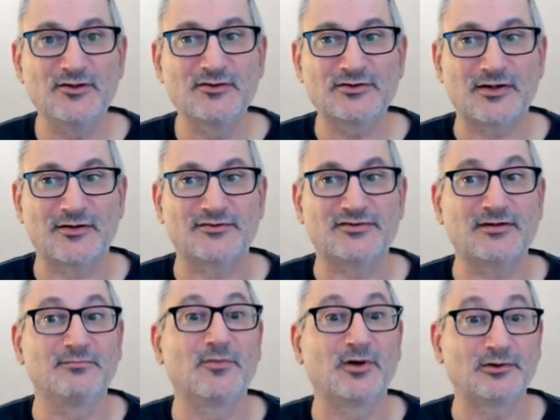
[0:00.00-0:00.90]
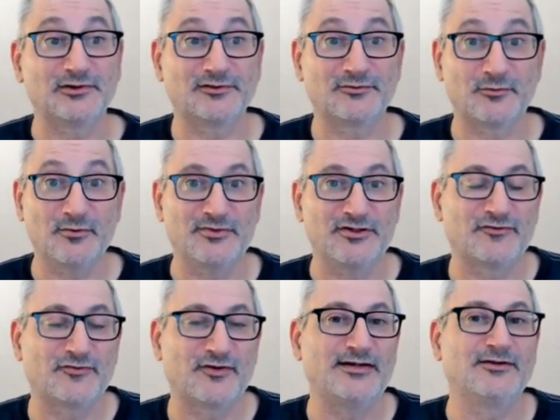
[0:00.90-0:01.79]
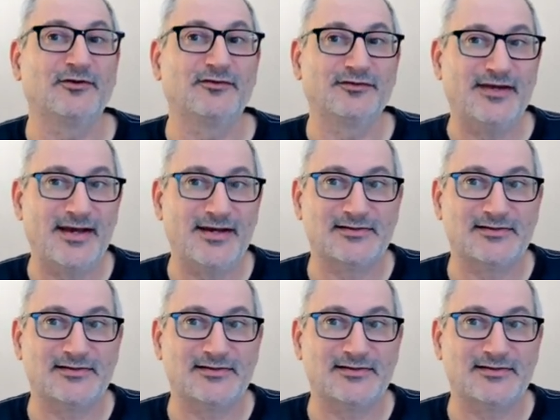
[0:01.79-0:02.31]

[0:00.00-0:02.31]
So some models will be trained on text